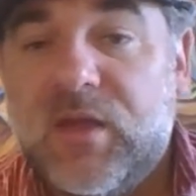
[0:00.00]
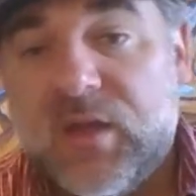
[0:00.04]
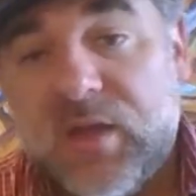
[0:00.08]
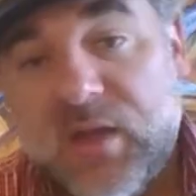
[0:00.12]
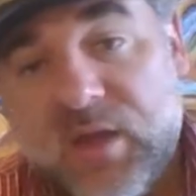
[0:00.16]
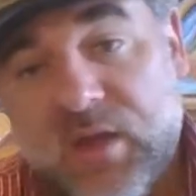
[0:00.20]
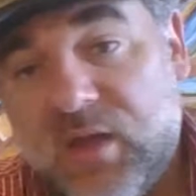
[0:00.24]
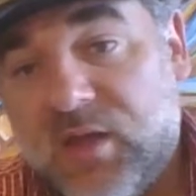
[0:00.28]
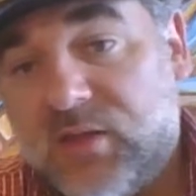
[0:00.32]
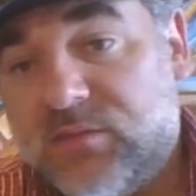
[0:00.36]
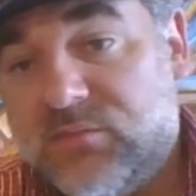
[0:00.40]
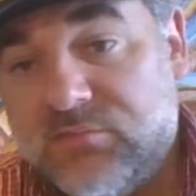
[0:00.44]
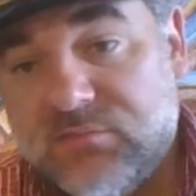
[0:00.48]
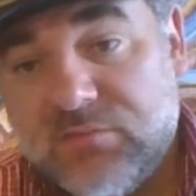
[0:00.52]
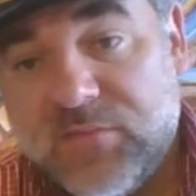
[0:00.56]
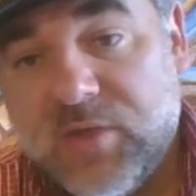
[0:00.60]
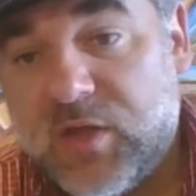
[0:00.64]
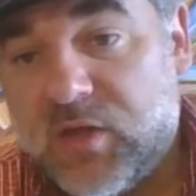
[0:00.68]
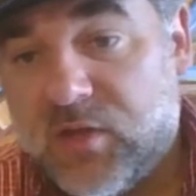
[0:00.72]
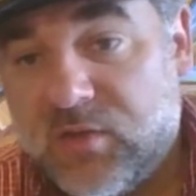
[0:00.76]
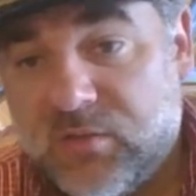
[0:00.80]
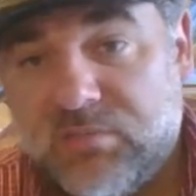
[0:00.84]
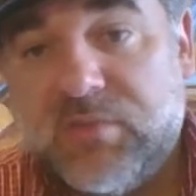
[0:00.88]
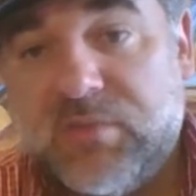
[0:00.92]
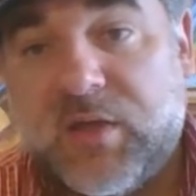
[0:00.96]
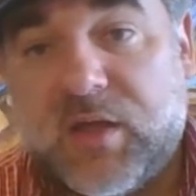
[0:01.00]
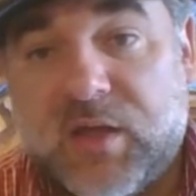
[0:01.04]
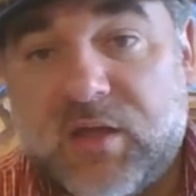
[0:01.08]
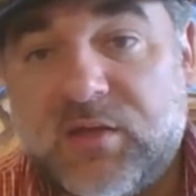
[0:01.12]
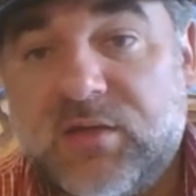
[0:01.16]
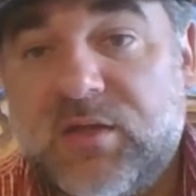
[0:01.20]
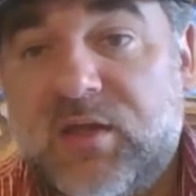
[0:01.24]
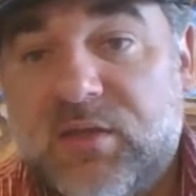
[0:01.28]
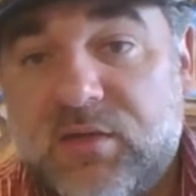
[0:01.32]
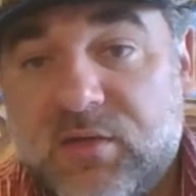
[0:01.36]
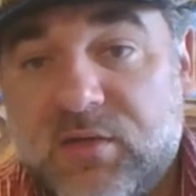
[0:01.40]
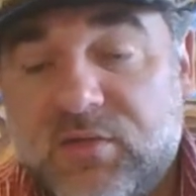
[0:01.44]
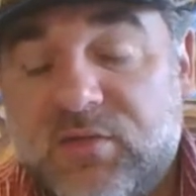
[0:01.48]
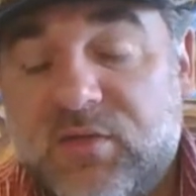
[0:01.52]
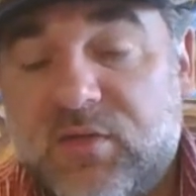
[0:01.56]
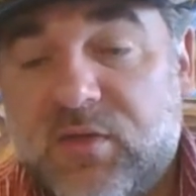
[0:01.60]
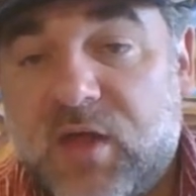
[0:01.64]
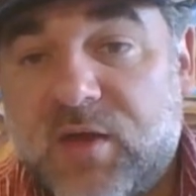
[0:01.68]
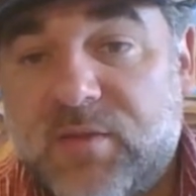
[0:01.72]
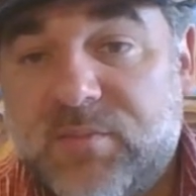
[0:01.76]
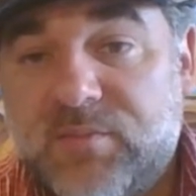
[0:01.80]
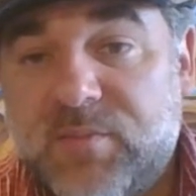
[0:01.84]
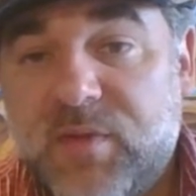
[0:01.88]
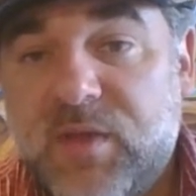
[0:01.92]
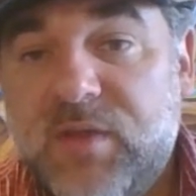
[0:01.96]
And, like I said, there's a
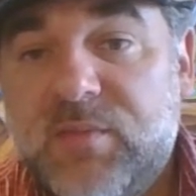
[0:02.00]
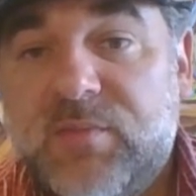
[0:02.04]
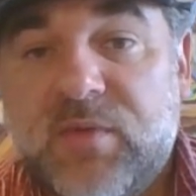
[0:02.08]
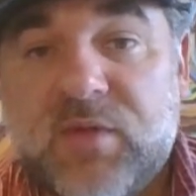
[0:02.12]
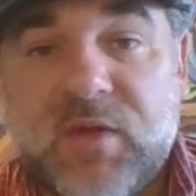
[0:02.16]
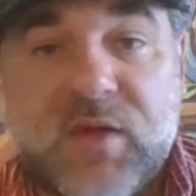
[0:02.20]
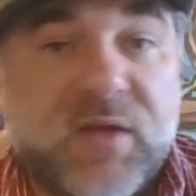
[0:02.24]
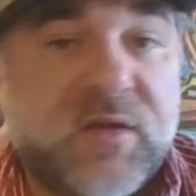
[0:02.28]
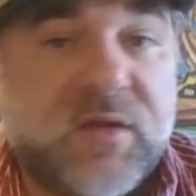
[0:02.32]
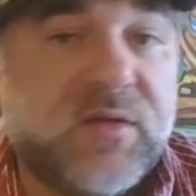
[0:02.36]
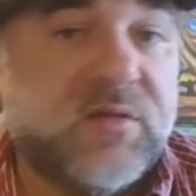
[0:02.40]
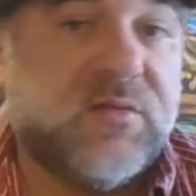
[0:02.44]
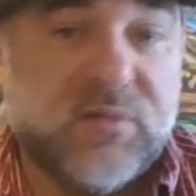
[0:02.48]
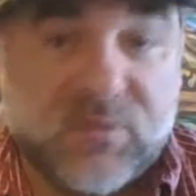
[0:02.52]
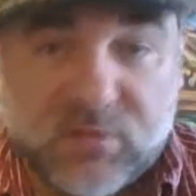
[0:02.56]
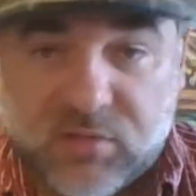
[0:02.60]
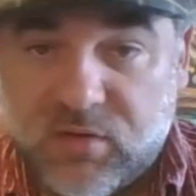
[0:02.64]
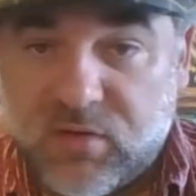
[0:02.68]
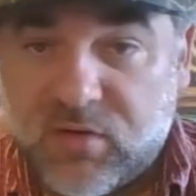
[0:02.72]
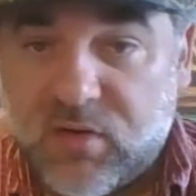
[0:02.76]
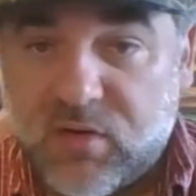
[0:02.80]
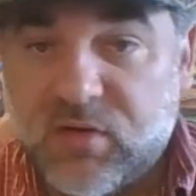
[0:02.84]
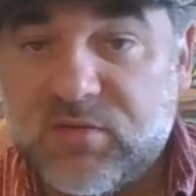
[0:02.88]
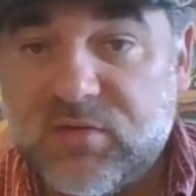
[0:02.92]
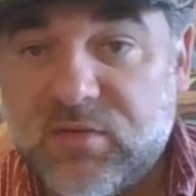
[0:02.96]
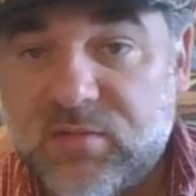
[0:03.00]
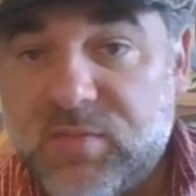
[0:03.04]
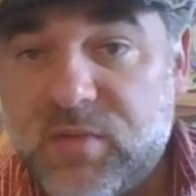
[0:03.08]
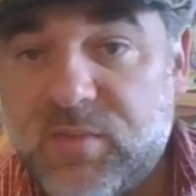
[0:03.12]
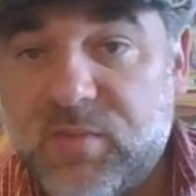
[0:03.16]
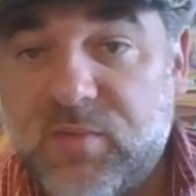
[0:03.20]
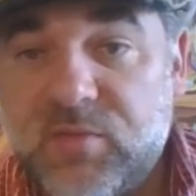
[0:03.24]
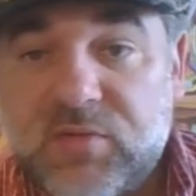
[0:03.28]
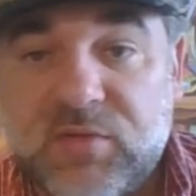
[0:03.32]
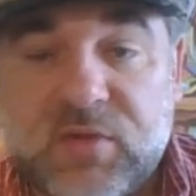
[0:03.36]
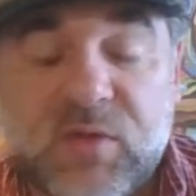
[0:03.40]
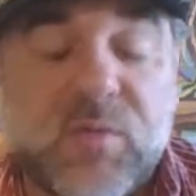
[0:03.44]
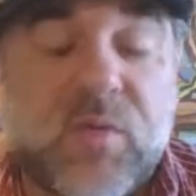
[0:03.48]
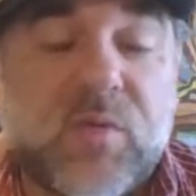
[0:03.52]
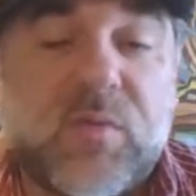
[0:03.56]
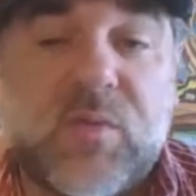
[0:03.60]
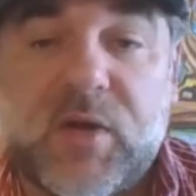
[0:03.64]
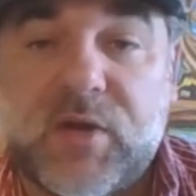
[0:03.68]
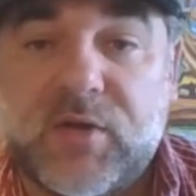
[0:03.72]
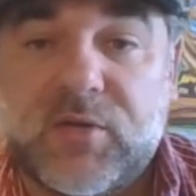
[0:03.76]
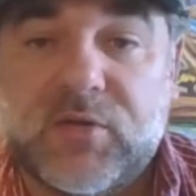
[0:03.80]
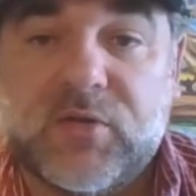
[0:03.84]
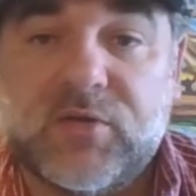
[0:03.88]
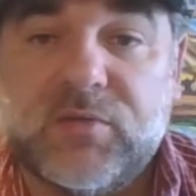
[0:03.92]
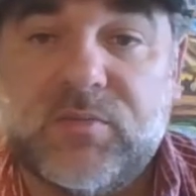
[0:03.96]
lot of people, and there are some people who say, well, why
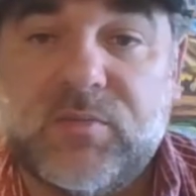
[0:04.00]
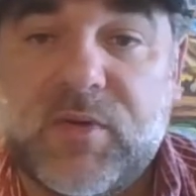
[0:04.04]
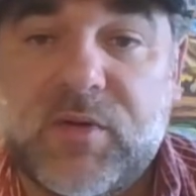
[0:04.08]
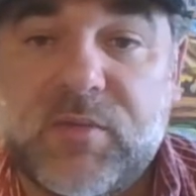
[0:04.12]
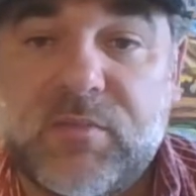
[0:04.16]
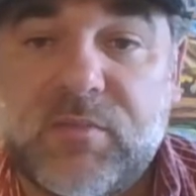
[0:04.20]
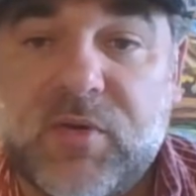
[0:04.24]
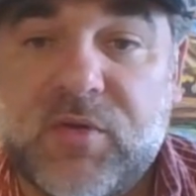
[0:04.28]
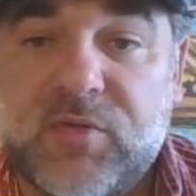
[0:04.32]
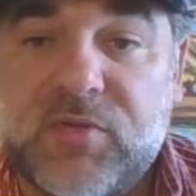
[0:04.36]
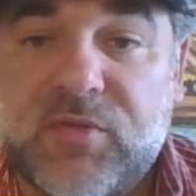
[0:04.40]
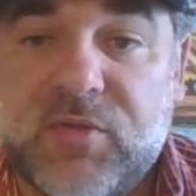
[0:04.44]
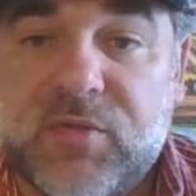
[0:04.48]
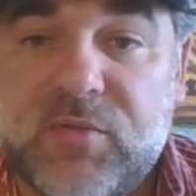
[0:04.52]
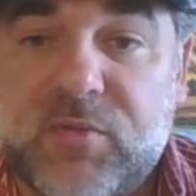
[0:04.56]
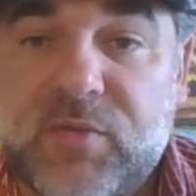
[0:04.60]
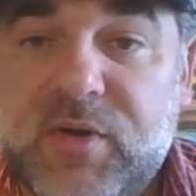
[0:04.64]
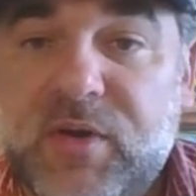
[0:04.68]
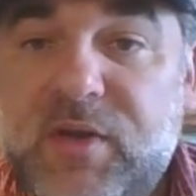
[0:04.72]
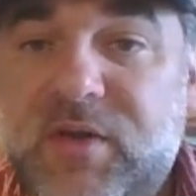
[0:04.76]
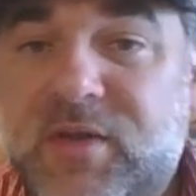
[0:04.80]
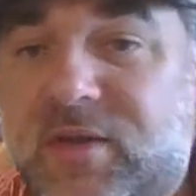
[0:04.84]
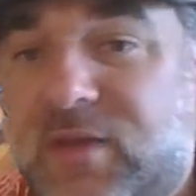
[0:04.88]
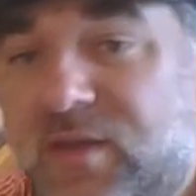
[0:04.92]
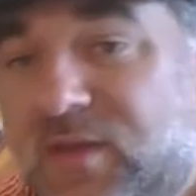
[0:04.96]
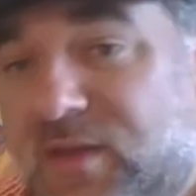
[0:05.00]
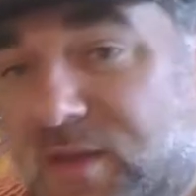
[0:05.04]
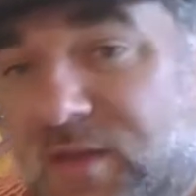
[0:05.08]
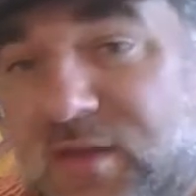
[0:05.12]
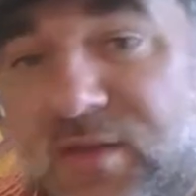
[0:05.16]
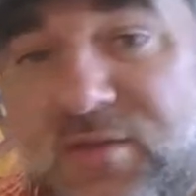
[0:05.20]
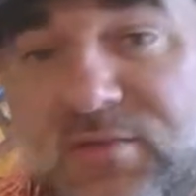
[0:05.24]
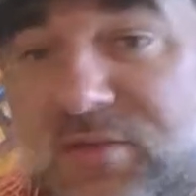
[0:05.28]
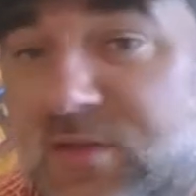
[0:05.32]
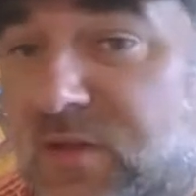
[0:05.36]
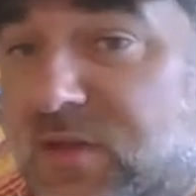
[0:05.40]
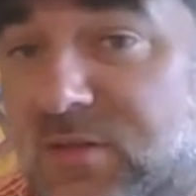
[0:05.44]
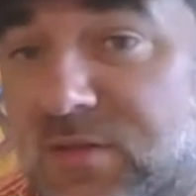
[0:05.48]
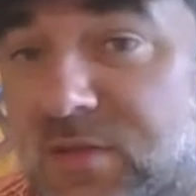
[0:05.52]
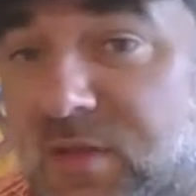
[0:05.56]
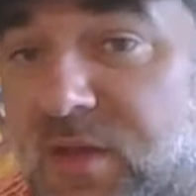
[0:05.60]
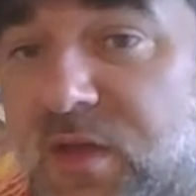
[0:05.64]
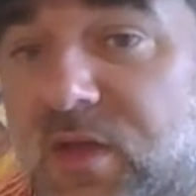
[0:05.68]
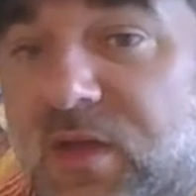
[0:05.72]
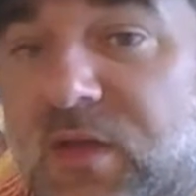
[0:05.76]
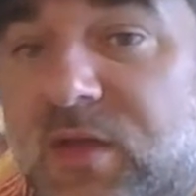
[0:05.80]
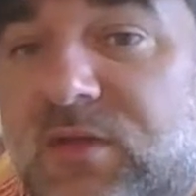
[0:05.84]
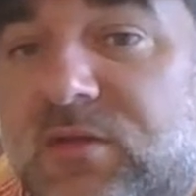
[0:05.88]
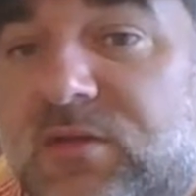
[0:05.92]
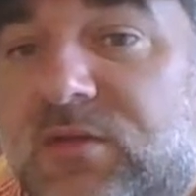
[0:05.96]
don't you just put them both in the ring? And like I
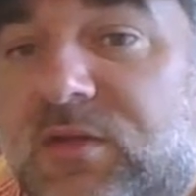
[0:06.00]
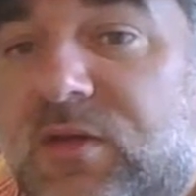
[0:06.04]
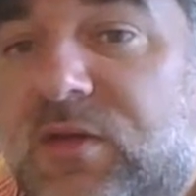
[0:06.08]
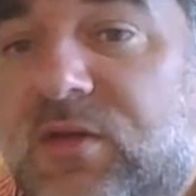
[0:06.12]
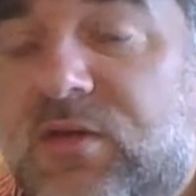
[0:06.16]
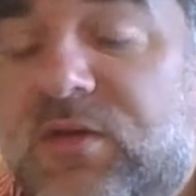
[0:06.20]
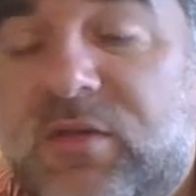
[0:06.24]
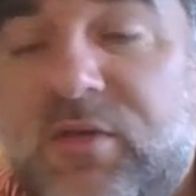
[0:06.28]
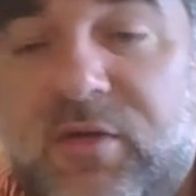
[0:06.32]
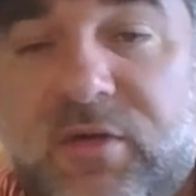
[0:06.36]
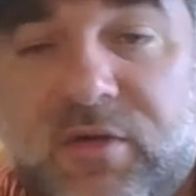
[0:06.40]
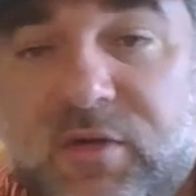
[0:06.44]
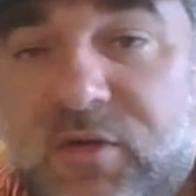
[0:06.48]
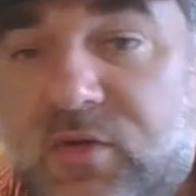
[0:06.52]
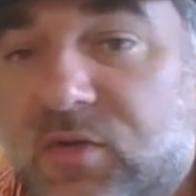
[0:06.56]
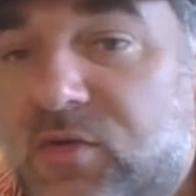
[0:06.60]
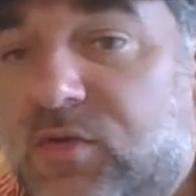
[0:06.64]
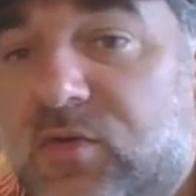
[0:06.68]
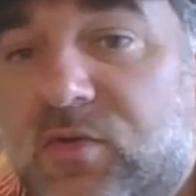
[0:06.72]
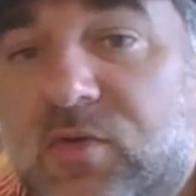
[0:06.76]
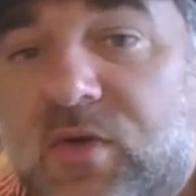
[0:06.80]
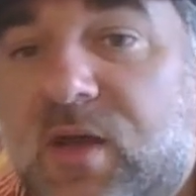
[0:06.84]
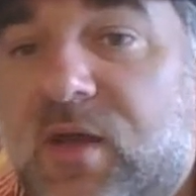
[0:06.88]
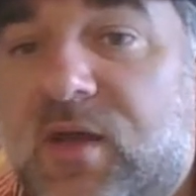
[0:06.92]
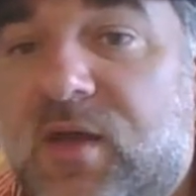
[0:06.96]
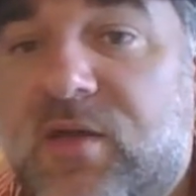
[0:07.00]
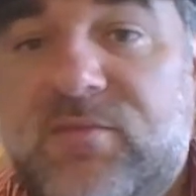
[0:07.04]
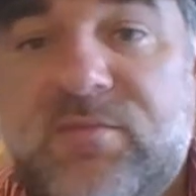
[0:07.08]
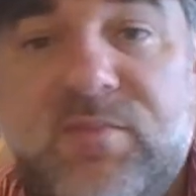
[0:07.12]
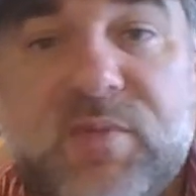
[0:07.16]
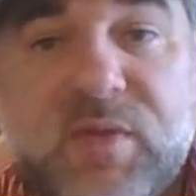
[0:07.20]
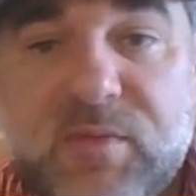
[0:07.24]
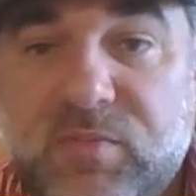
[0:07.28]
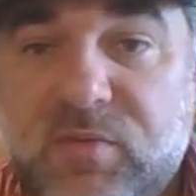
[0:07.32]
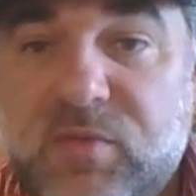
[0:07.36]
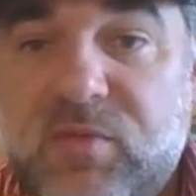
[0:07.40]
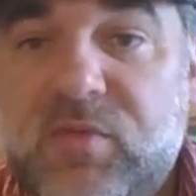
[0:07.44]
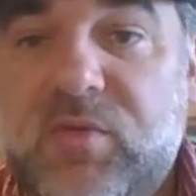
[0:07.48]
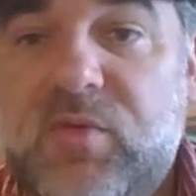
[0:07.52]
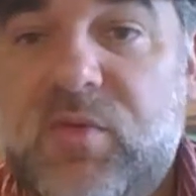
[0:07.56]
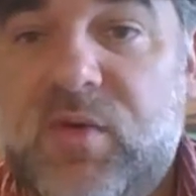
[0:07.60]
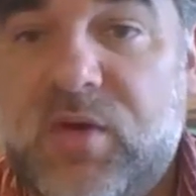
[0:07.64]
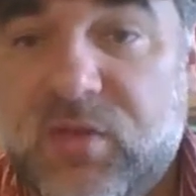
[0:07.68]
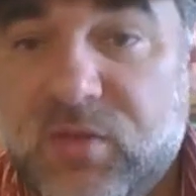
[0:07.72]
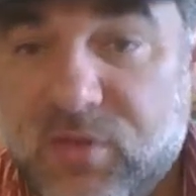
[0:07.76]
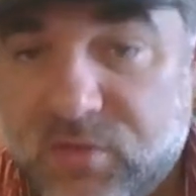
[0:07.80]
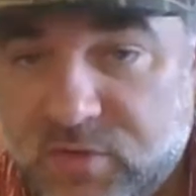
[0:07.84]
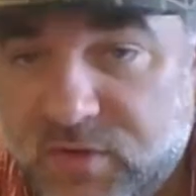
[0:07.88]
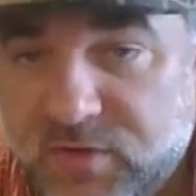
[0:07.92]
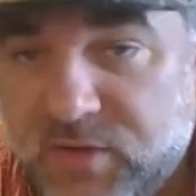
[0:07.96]
said earlier, you do have people who
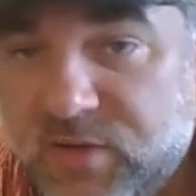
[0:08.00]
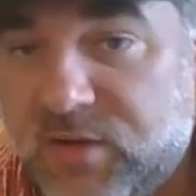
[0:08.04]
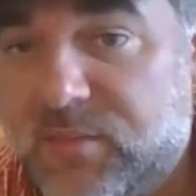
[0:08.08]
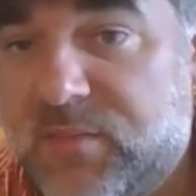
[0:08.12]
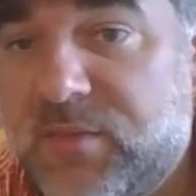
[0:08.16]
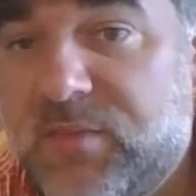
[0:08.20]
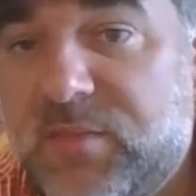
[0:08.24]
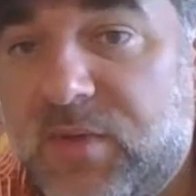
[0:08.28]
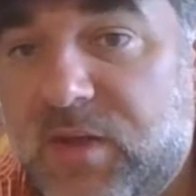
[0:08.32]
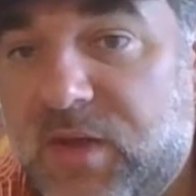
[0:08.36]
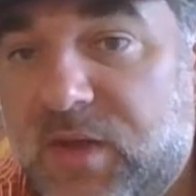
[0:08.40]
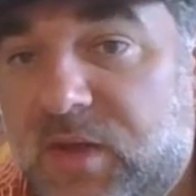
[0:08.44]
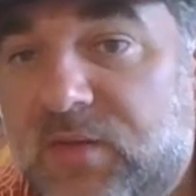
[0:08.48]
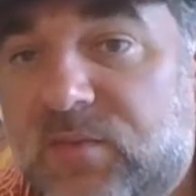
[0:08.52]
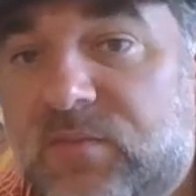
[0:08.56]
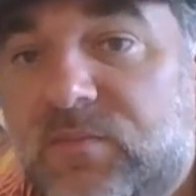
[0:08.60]
are learning MMA,